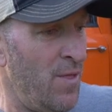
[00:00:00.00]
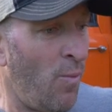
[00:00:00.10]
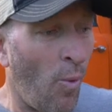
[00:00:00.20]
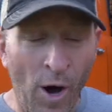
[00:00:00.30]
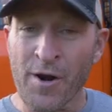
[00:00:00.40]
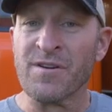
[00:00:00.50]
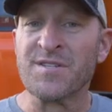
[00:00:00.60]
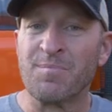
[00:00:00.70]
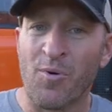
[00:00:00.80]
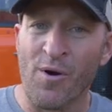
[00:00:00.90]
Water
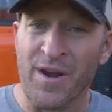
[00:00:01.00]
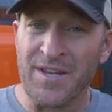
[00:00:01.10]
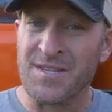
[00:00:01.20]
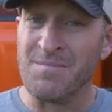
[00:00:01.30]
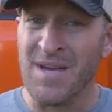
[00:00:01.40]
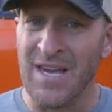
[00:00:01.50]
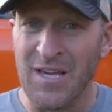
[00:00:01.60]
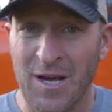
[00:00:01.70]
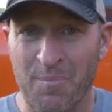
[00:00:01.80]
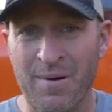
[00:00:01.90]
is important, and to me,
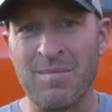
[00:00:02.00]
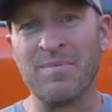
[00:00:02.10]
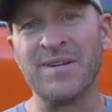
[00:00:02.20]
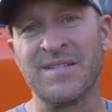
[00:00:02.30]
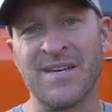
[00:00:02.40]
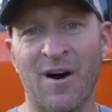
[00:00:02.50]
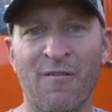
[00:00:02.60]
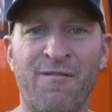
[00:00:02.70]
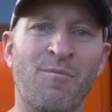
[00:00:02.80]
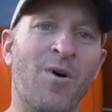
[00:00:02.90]
you could probably
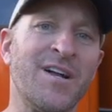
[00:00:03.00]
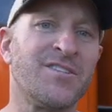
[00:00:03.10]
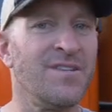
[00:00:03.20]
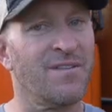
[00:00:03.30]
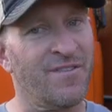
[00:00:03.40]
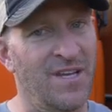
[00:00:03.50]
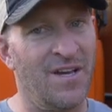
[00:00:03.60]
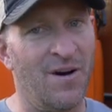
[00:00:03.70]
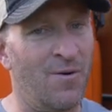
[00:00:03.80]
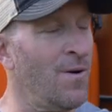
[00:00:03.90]
tell from watching the
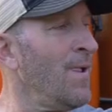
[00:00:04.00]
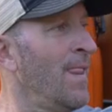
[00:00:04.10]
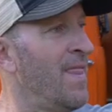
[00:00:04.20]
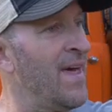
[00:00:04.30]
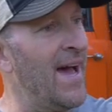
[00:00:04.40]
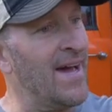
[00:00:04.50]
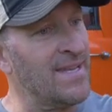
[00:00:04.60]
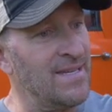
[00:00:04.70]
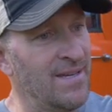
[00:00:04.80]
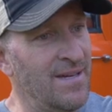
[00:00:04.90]
video
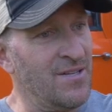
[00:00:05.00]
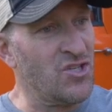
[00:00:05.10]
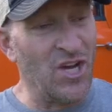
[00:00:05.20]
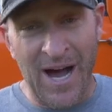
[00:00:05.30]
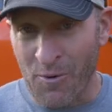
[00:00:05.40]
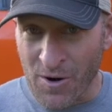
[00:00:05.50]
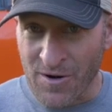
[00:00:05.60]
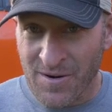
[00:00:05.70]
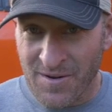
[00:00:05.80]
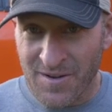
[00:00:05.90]
that
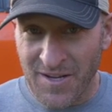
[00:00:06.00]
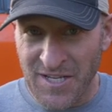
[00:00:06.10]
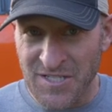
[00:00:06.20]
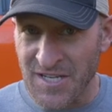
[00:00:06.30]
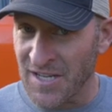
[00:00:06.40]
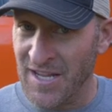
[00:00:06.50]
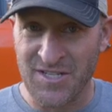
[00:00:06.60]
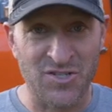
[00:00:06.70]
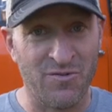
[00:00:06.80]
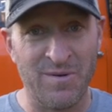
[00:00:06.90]
shower is
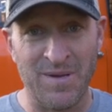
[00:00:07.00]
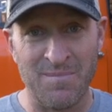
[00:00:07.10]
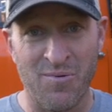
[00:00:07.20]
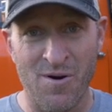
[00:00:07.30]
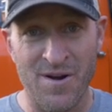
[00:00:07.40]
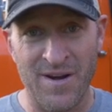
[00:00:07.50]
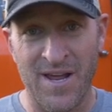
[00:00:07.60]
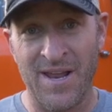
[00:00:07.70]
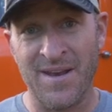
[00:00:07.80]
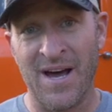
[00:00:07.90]
extremely important,
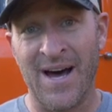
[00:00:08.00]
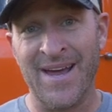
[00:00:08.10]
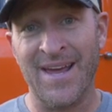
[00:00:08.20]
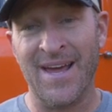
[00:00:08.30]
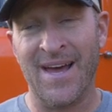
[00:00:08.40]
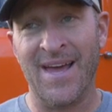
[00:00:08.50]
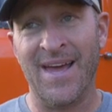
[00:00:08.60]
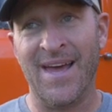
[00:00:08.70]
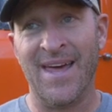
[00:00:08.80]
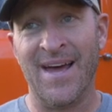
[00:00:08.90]
and I
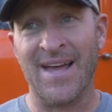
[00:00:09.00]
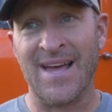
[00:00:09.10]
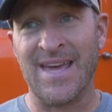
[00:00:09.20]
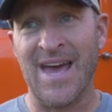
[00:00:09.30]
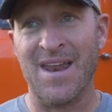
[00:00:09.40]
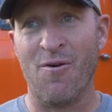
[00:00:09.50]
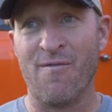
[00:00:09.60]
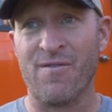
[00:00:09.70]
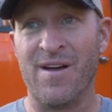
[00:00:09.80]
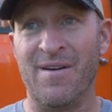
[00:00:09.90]
can't
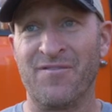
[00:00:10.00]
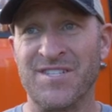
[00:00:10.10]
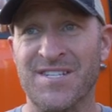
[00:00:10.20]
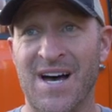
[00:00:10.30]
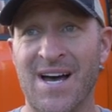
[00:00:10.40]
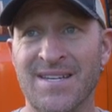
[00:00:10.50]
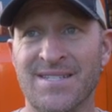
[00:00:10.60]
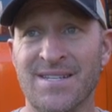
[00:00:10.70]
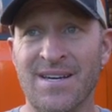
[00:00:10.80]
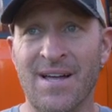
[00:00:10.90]

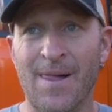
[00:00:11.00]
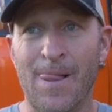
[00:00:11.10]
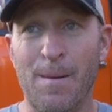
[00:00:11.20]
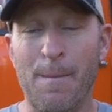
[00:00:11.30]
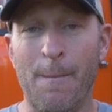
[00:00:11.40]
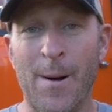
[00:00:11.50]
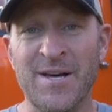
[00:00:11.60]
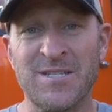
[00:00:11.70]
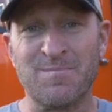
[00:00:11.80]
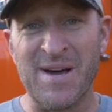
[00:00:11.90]
overemphasize,
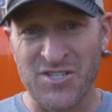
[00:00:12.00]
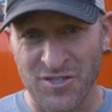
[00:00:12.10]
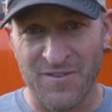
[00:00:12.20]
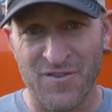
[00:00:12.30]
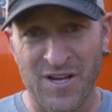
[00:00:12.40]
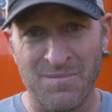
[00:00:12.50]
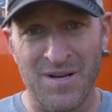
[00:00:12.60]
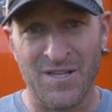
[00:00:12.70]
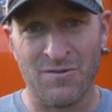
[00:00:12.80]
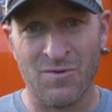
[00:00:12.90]
especially if you're going to
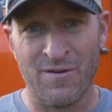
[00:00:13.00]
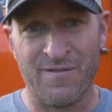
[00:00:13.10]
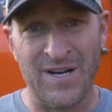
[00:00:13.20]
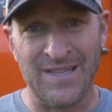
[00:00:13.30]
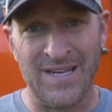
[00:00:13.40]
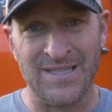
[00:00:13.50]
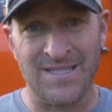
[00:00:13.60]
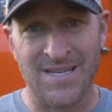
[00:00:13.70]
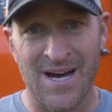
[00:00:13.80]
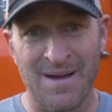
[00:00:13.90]
be on the road for any length
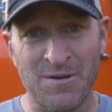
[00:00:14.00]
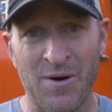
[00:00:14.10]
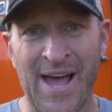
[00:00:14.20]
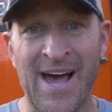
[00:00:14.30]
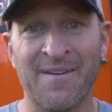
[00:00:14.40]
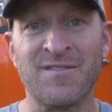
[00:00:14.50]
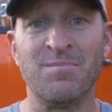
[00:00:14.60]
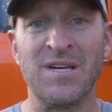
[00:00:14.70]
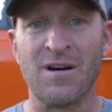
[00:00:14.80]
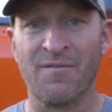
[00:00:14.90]
of time, you have to
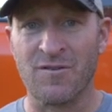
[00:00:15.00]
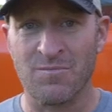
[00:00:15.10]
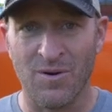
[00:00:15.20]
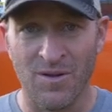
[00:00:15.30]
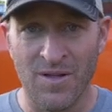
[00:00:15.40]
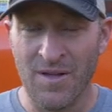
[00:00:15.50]
be comfortable.